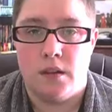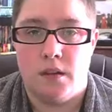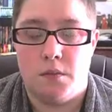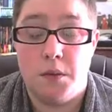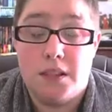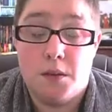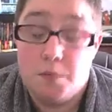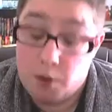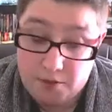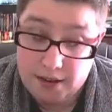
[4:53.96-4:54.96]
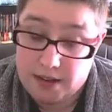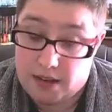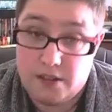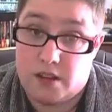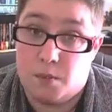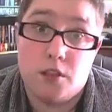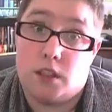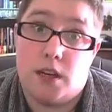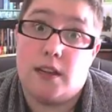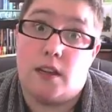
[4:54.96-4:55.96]
But they're both fantastic books,
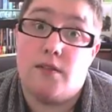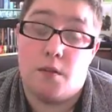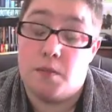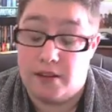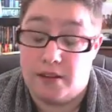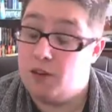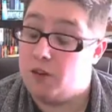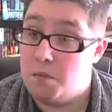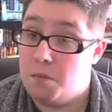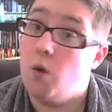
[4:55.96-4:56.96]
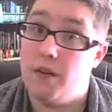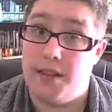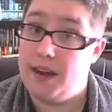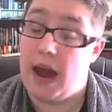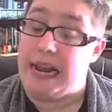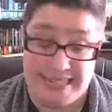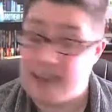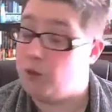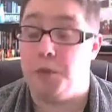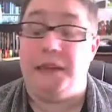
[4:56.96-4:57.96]
and I love them. And if there's more, then I
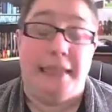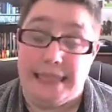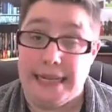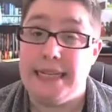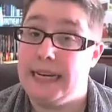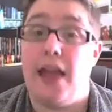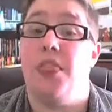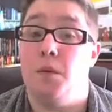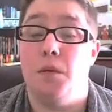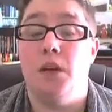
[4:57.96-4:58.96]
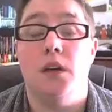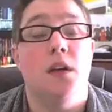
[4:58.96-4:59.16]
desperately need to get them.